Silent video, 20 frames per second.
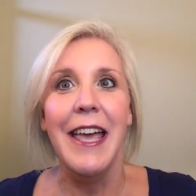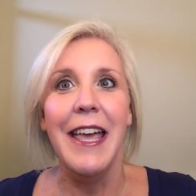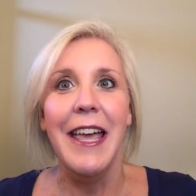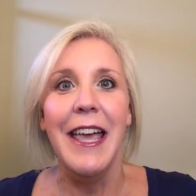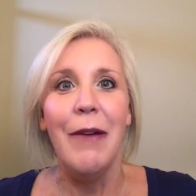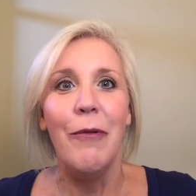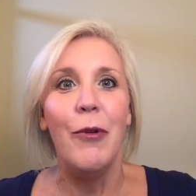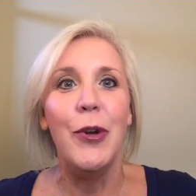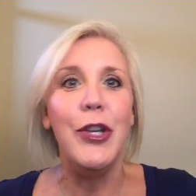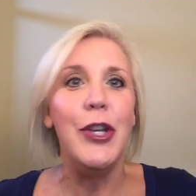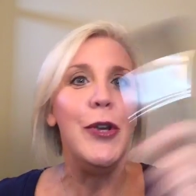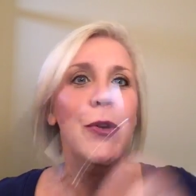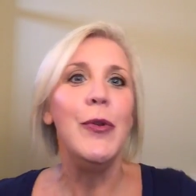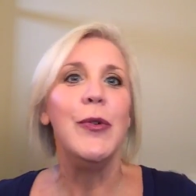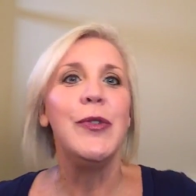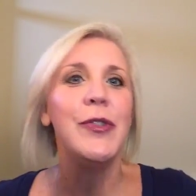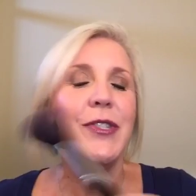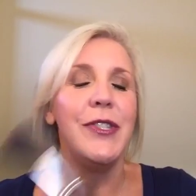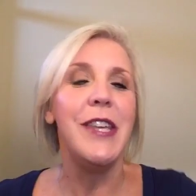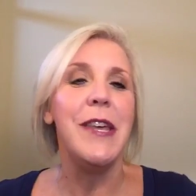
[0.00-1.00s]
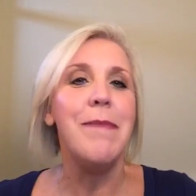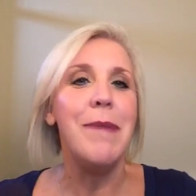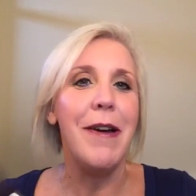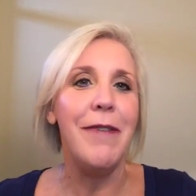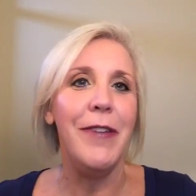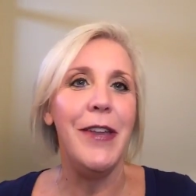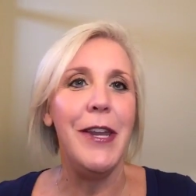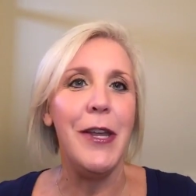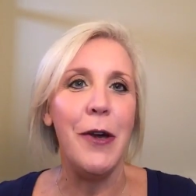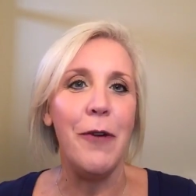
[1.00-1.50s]
when you see my
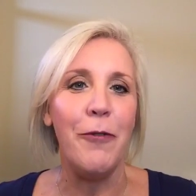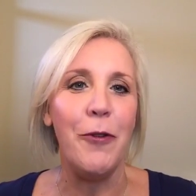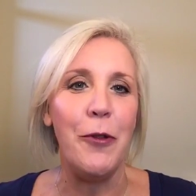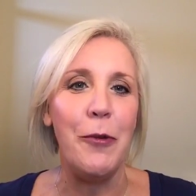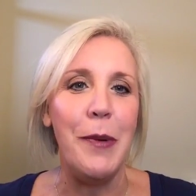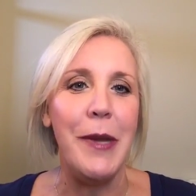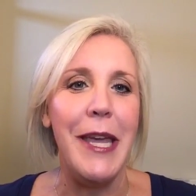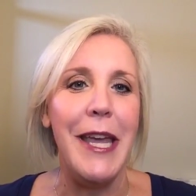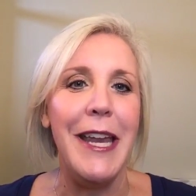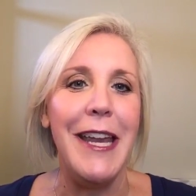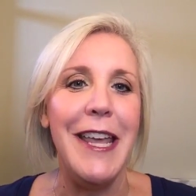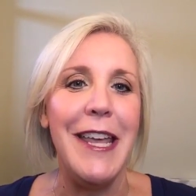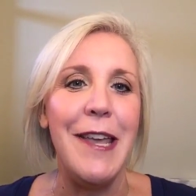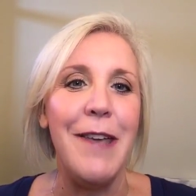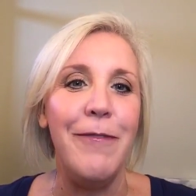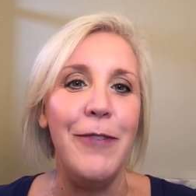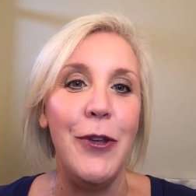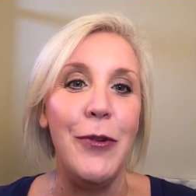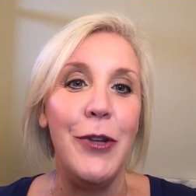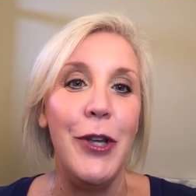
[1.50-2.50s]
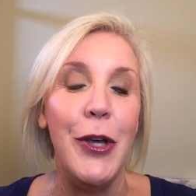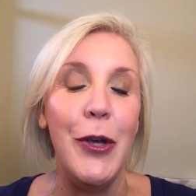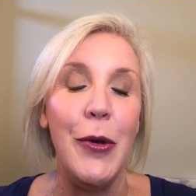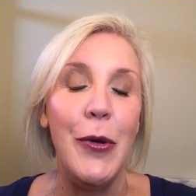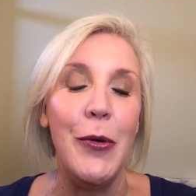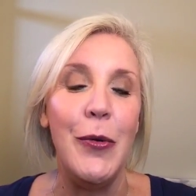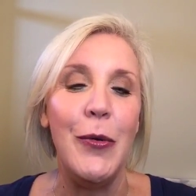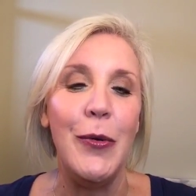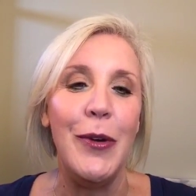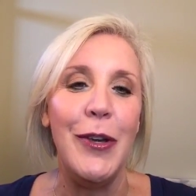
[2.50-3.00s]
video from the beginning, if you
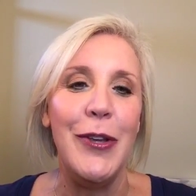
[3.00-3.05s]
do,